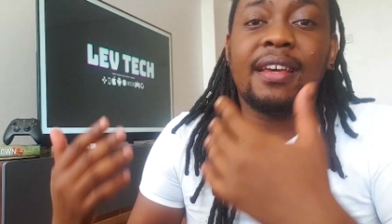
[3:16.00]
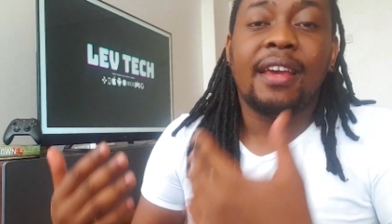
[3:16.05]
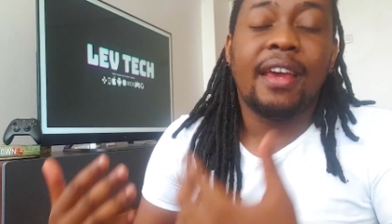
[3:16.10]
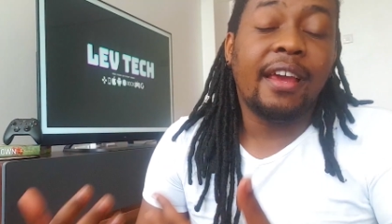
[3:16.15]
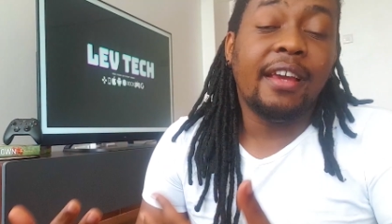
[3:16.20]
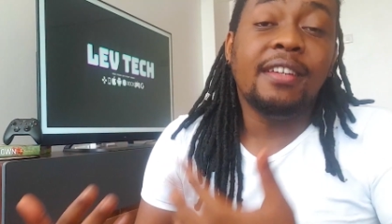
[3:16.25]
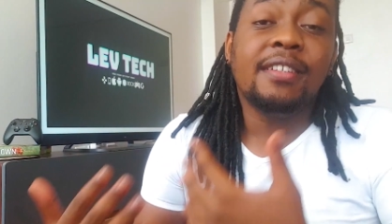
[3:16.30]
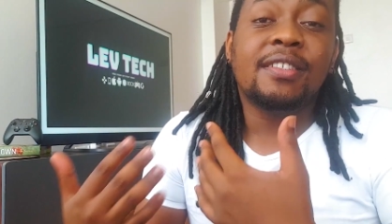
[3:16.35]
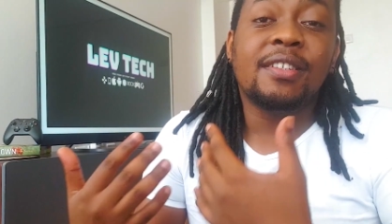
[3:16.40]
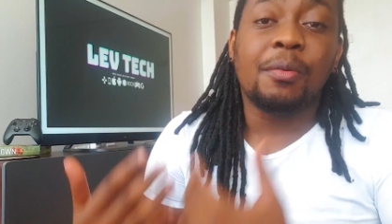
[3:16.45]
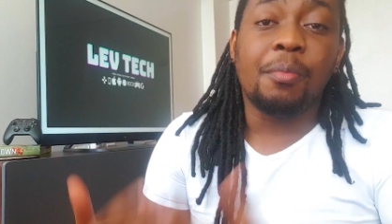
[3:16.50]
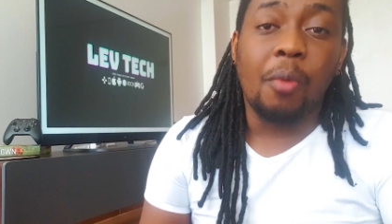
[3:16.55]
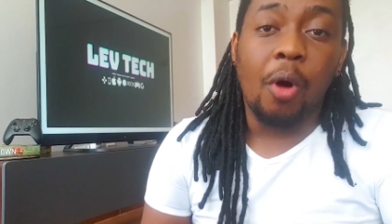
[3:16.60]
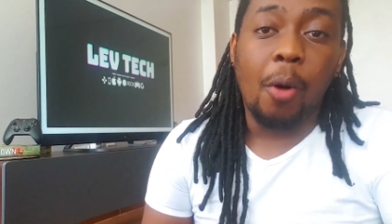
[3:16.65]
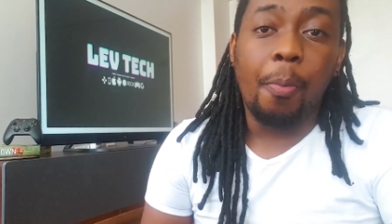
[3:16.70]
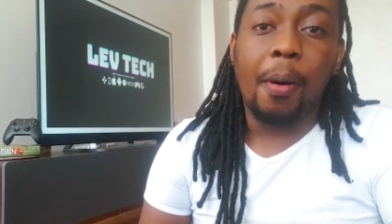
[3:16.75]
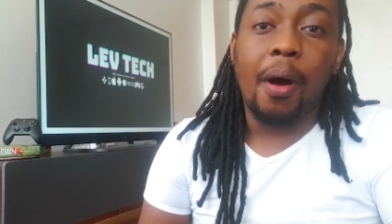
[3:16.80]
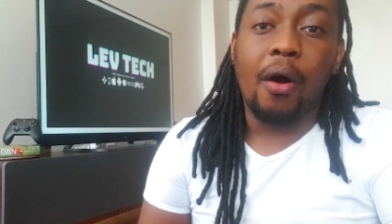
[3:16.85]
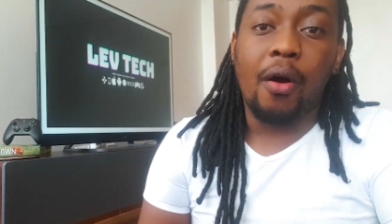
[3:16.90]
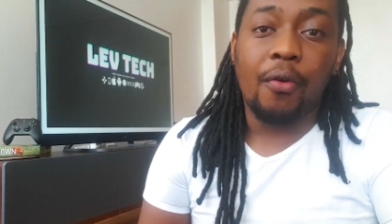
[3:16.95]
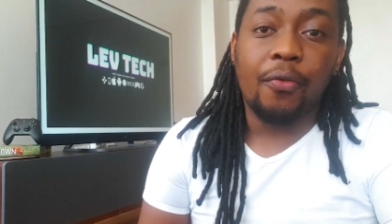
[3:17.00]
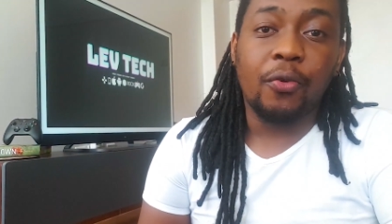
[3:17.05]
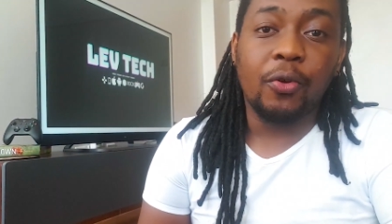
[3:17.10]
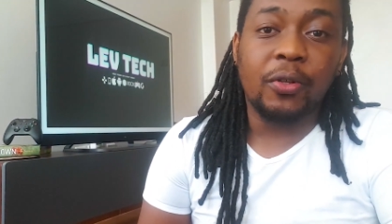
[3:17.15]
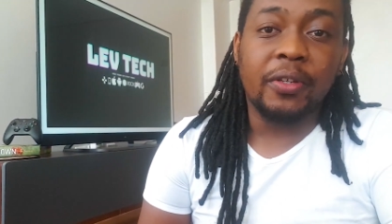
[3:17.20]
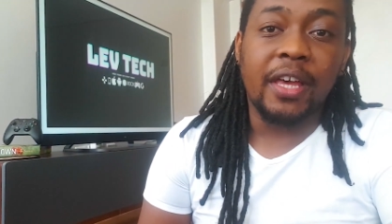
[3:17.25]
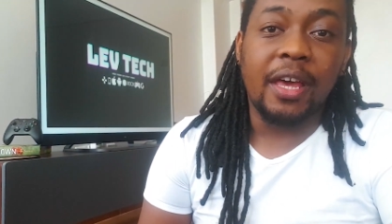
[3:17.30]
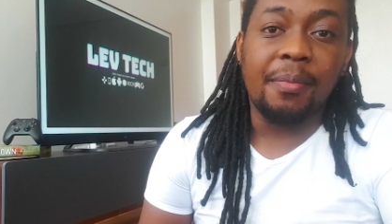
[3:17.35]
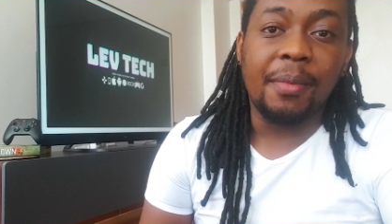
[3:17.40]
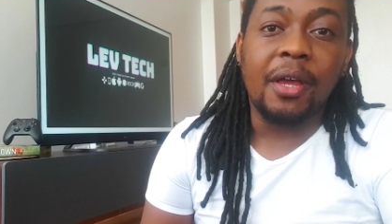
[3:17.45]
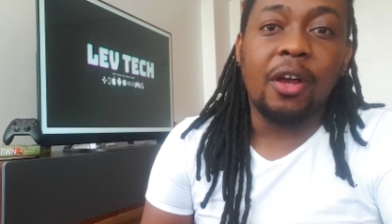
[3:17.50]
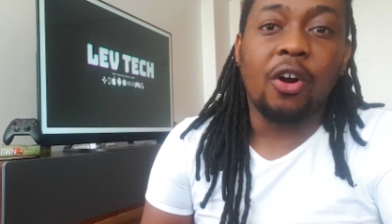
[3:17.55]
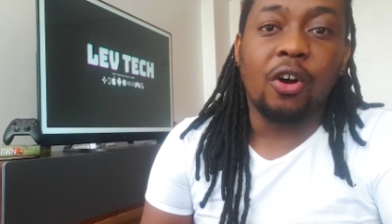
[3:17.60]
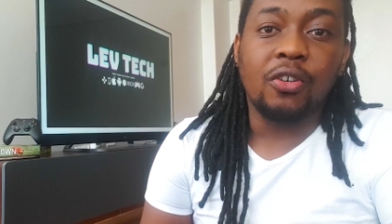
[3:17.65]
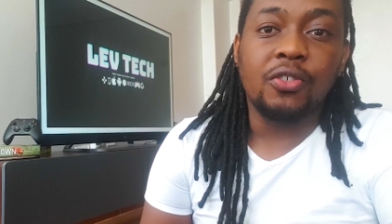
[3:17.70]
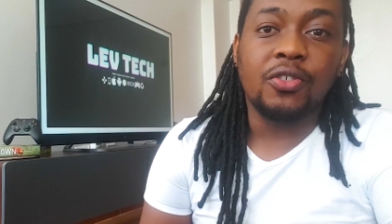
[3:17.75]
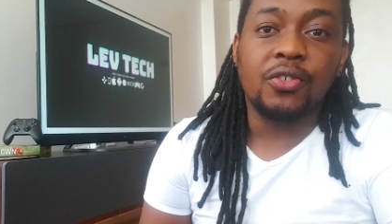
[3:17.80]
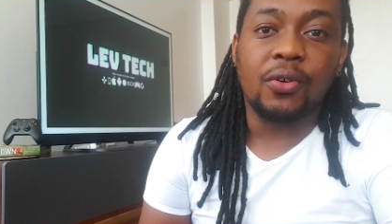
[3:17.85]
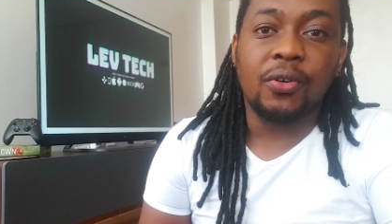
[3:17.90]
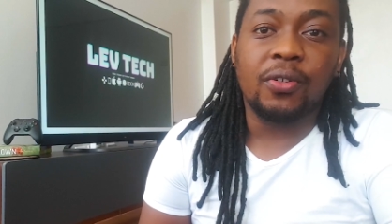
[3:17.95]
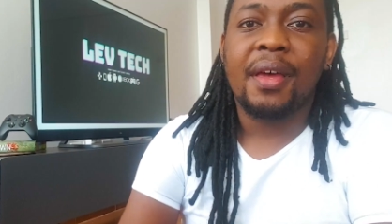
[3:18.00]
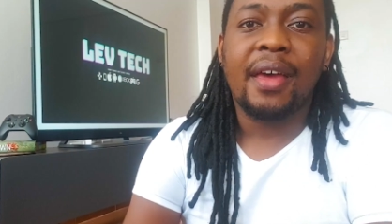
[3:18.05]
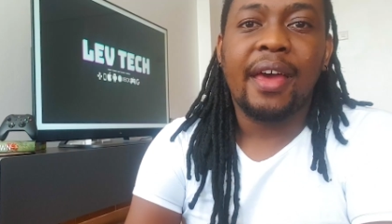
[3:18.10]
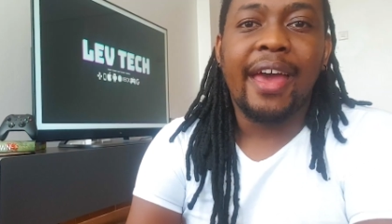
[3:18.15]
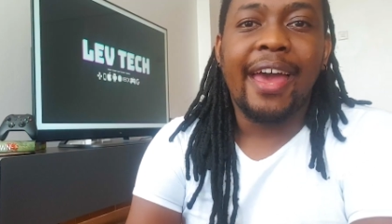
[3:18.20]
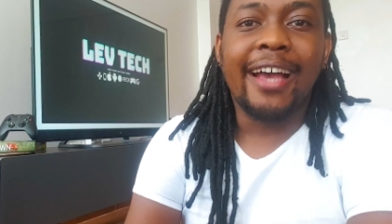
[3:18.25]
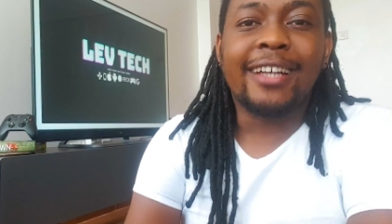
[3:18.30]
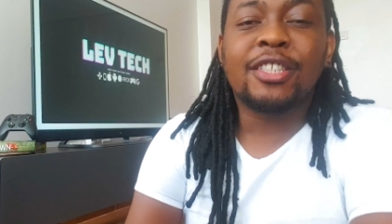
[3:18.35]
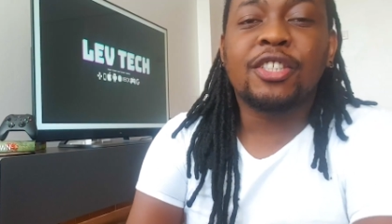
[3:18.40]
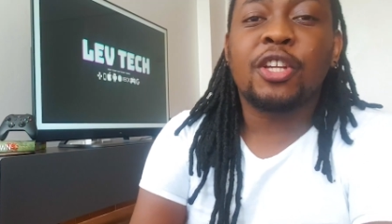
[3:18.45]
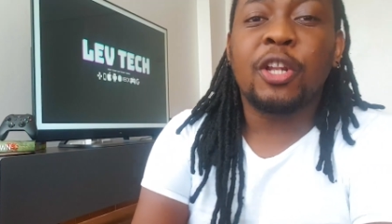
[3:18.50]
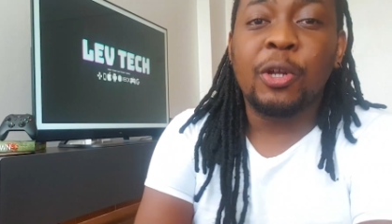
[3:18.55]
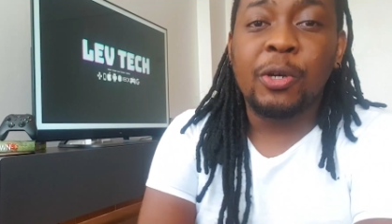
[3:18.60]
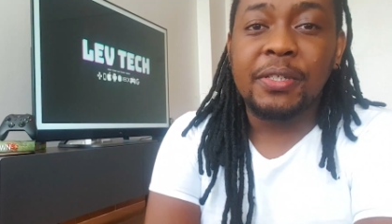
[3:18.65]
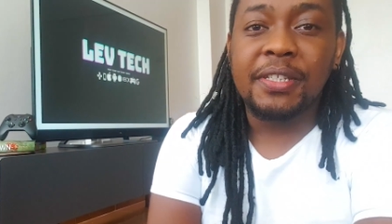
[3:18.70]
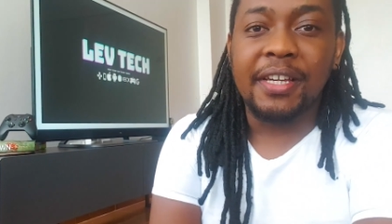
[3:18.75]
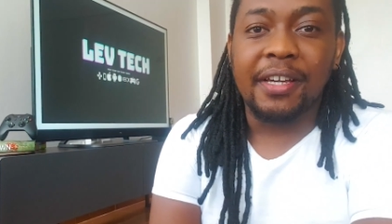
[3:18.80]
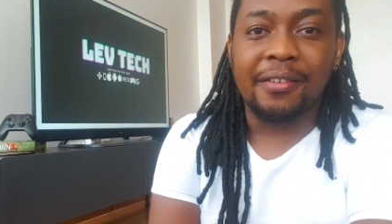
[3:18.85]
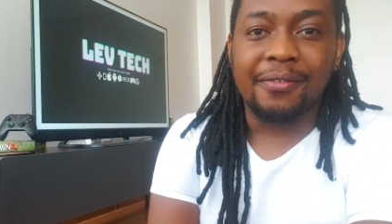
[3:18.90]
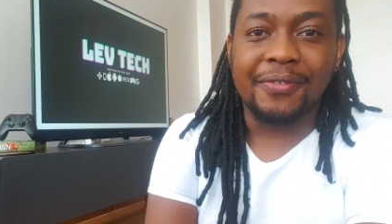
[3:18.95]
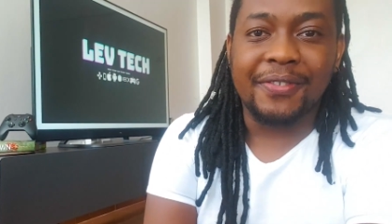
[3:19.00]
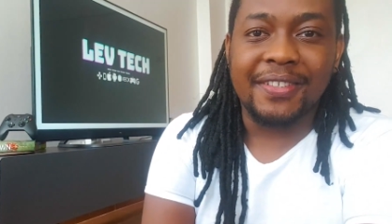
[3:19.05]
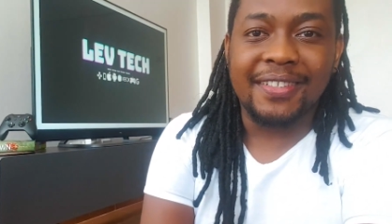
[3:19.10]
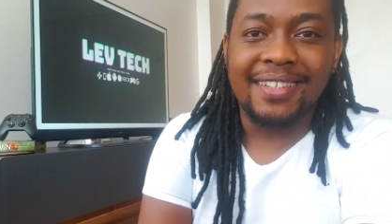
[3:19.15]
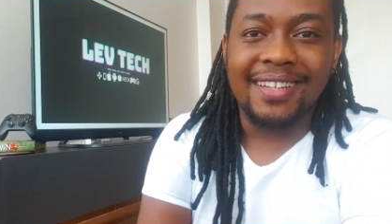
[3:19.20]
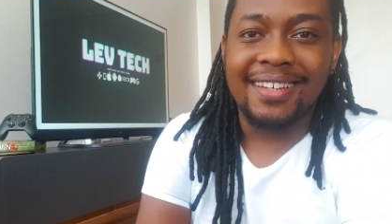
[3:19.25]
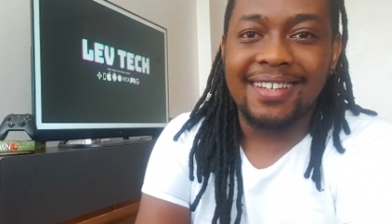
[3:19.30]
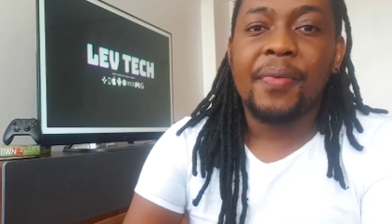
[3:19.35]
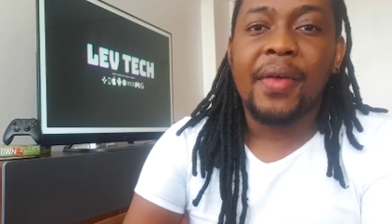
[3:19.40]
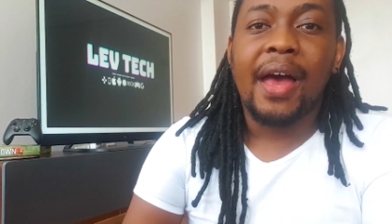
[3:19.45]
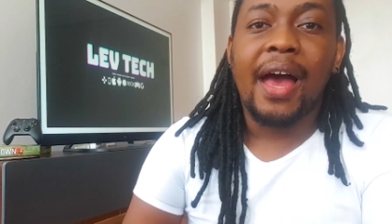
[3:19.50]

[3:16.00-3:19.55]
is a more powerful gaming console. Exclusives.